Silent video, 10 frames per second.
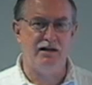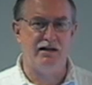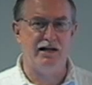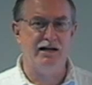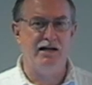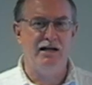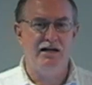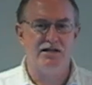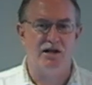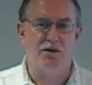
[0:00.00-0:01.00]
right?
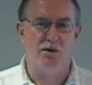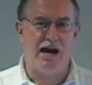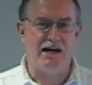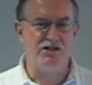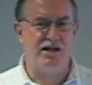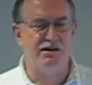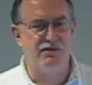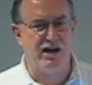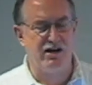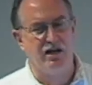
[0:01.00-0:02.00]
So we actually
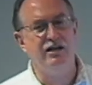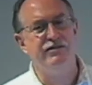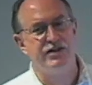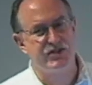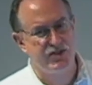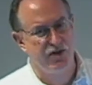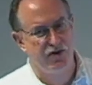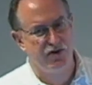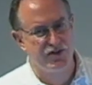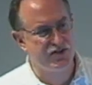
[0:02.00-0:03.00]
invite all of the
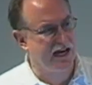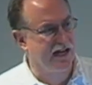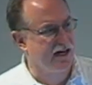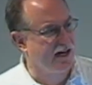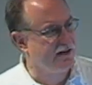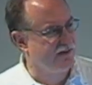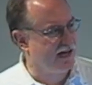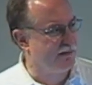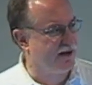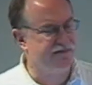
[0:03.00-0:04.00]
students, and I
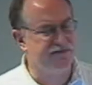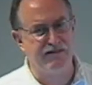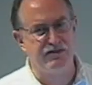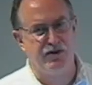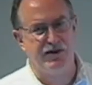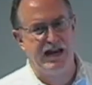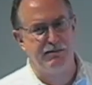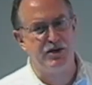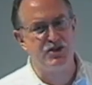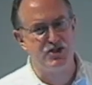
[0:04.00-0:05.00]
invite about five hundred game
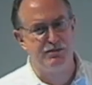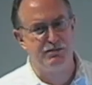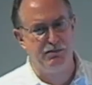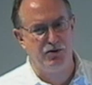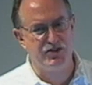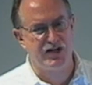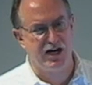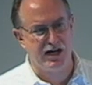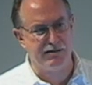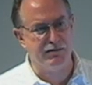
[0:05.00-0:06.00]
industry people to
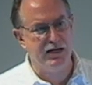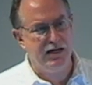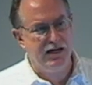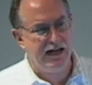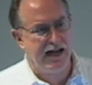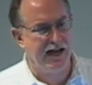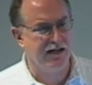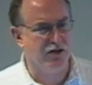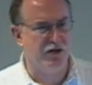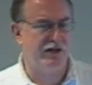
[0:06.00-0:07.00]
come
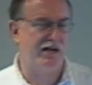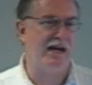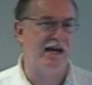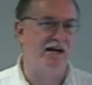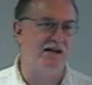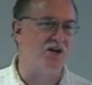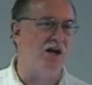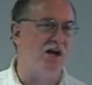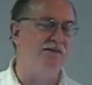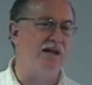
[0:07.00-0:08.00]
and look. And it's
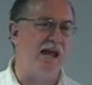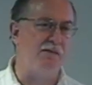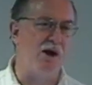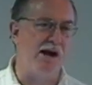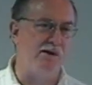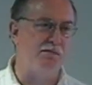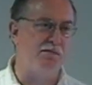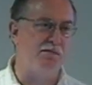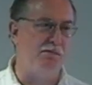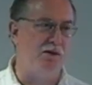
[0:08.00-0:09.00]
all of the game hiring
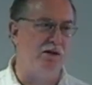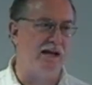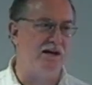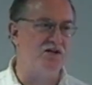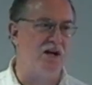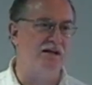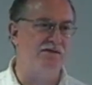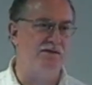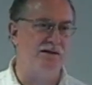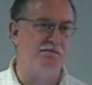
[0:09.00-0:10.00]
people, and it's all
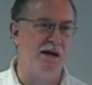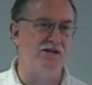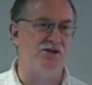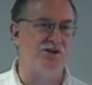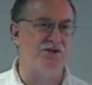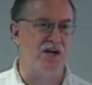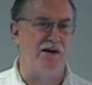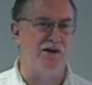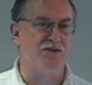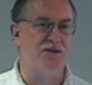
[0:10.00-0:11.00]
of the major
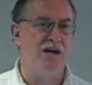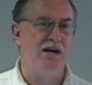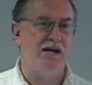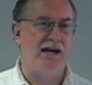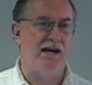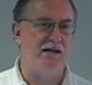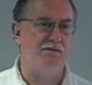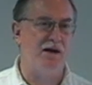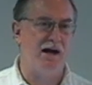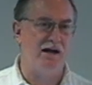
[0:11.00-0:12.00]
designers and
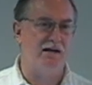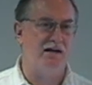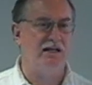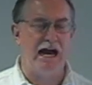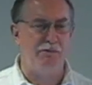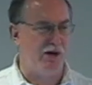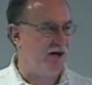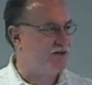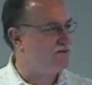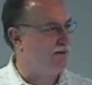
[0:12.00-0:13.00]
uh,
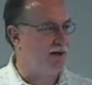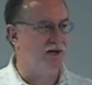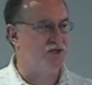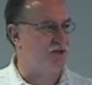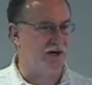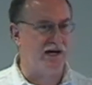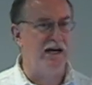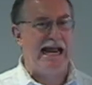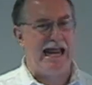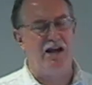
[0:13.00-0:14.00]
collaborators from industry,
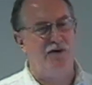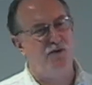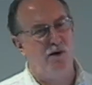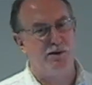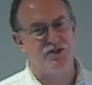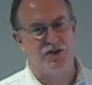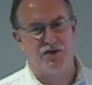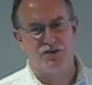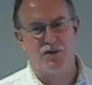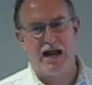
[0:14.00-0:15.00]
and our former
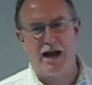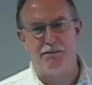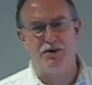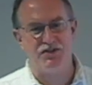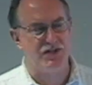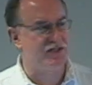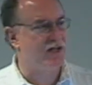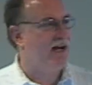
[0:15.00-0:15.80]
students. What happens is